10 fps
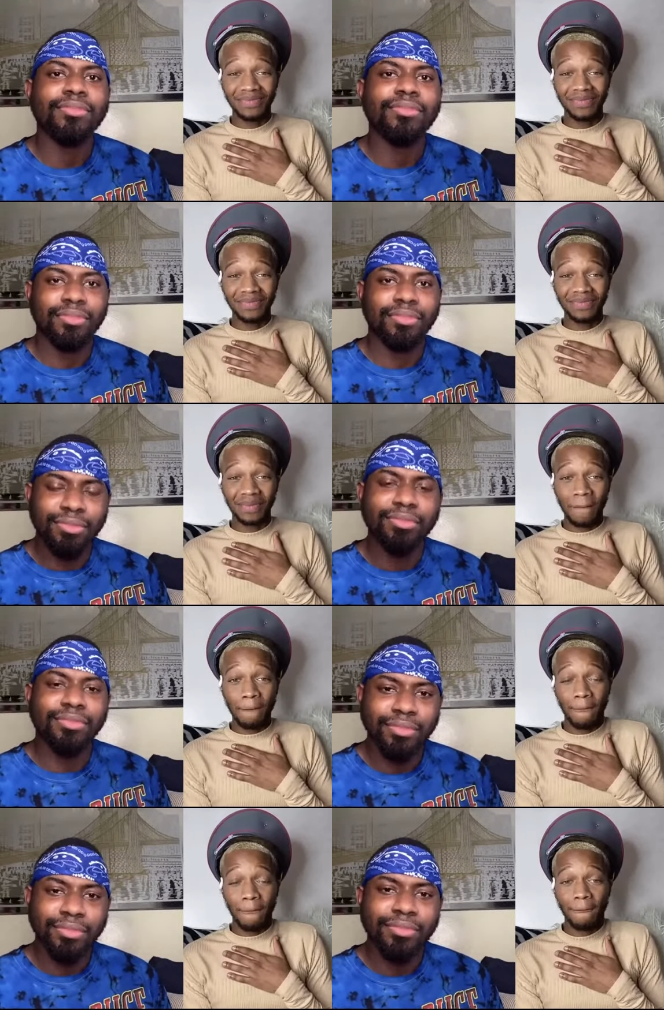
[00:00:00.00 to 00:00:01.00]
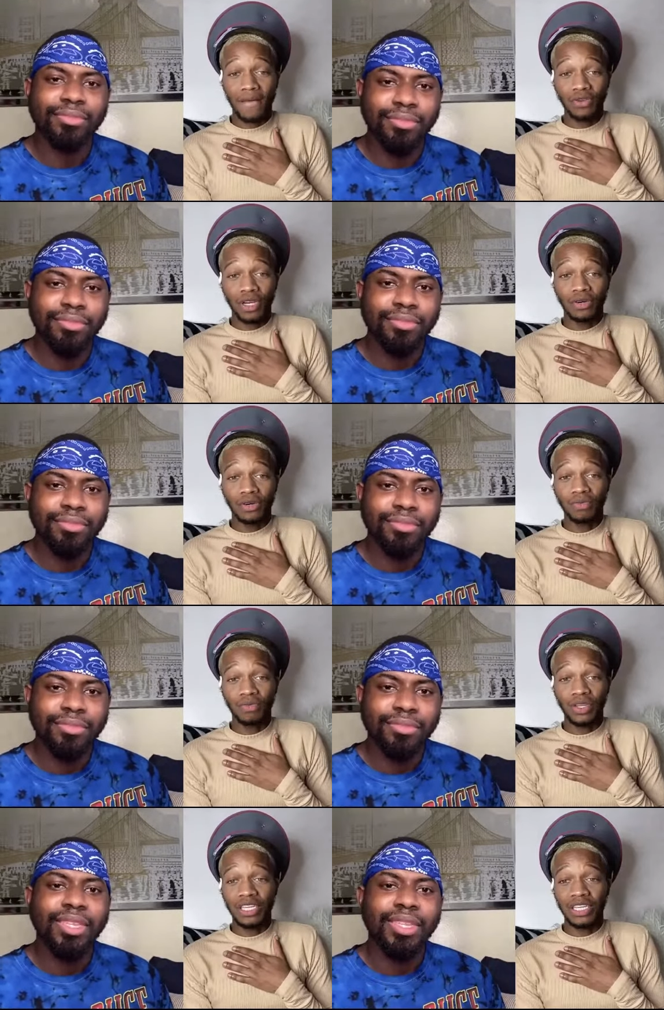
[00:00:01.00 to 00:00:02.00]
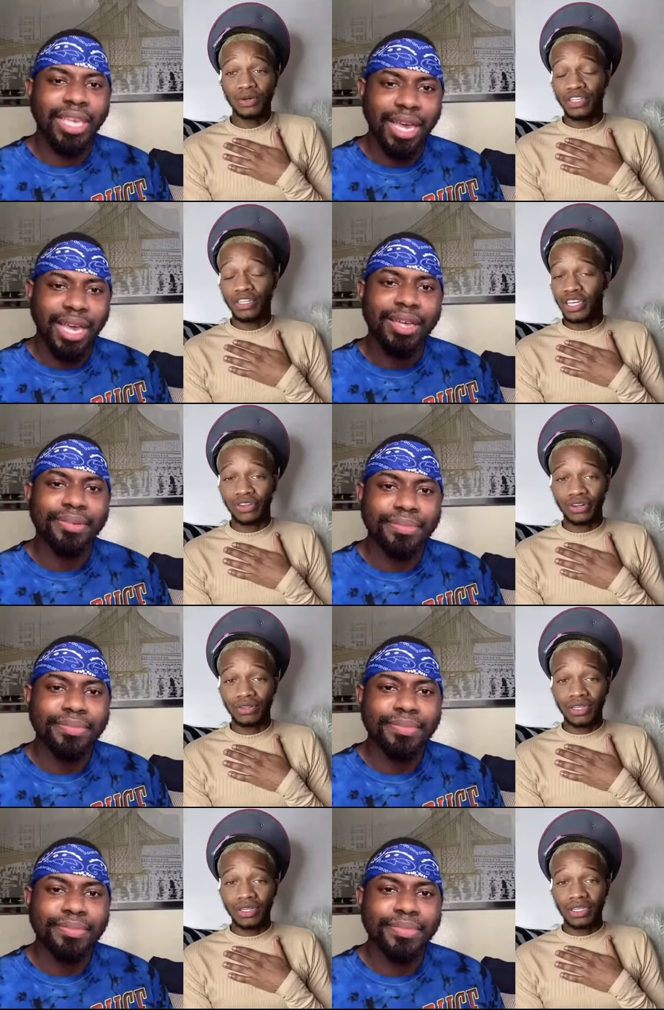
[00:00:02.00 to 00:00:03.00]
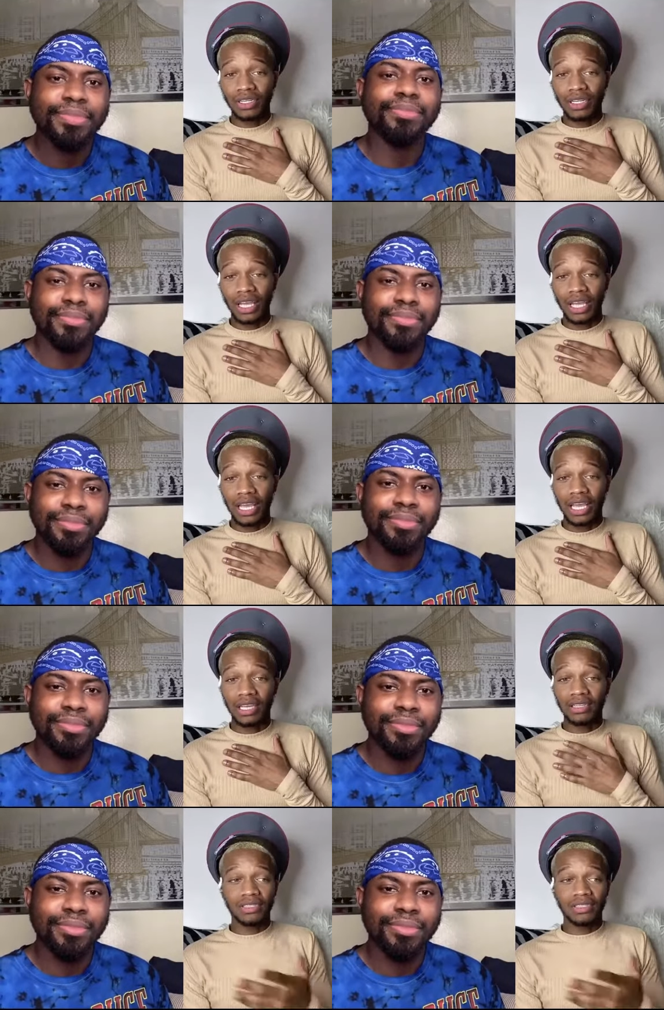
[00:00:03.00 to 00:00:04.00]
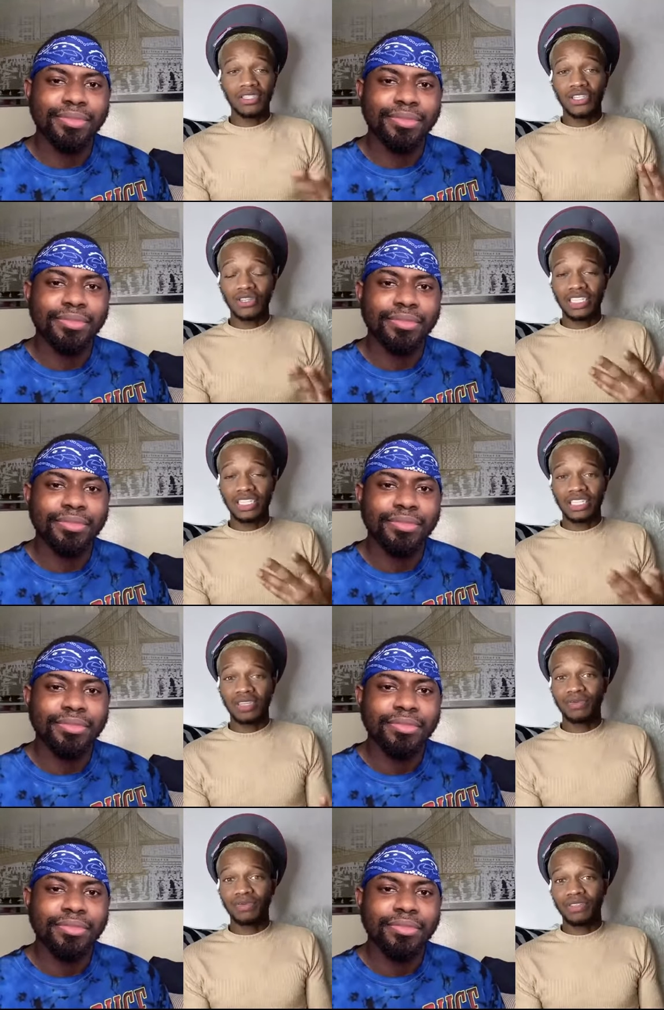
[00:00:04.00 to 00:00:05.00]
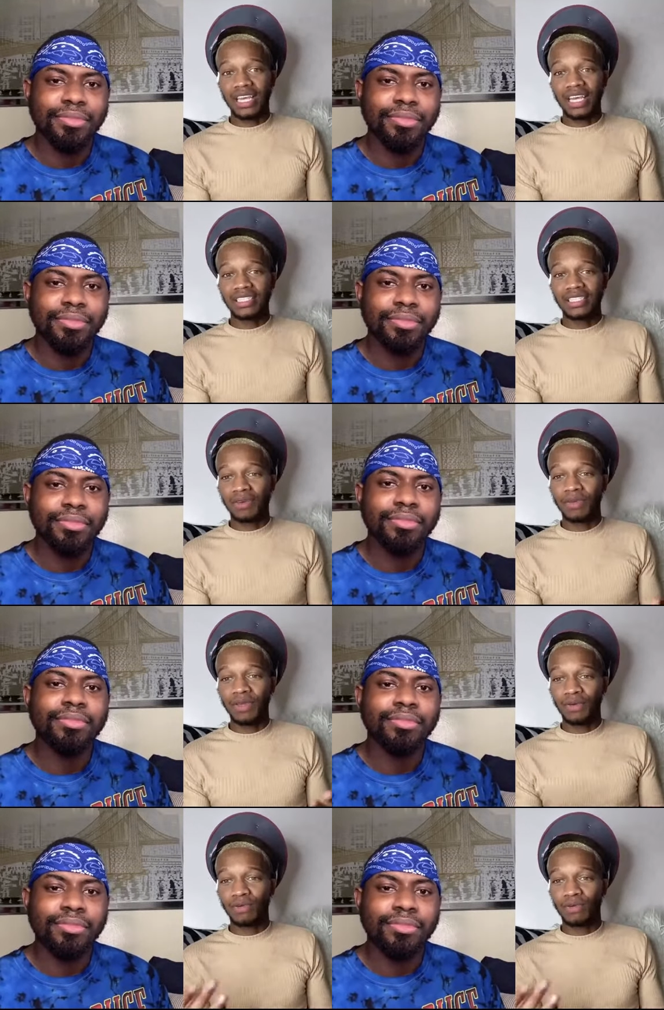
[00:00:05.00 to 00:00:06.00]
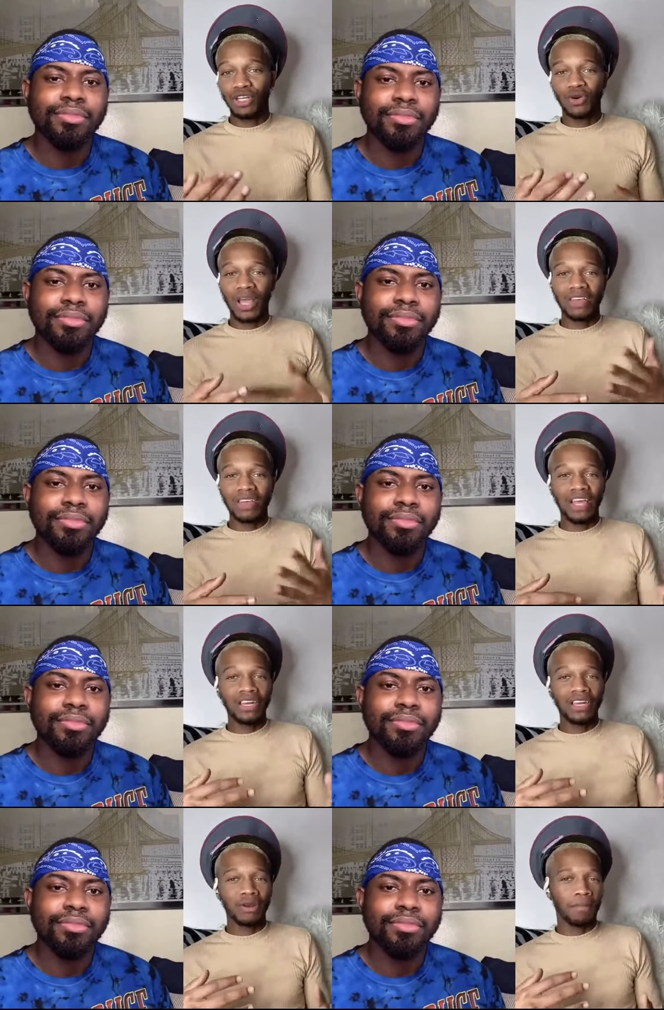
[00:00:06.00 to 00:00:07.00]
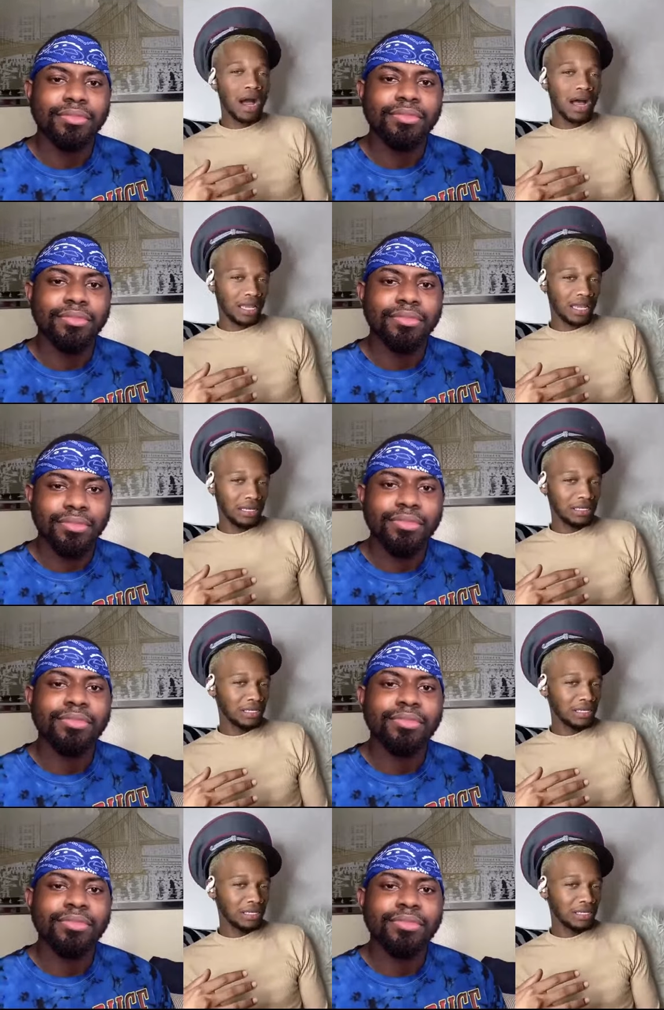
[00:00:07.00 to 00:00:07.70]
Speaker 1: Mm-hmm. You know, we deal yeah. with each other, mm-hmm. and you know, it's just as simple as that. Some people don't have that in their mind,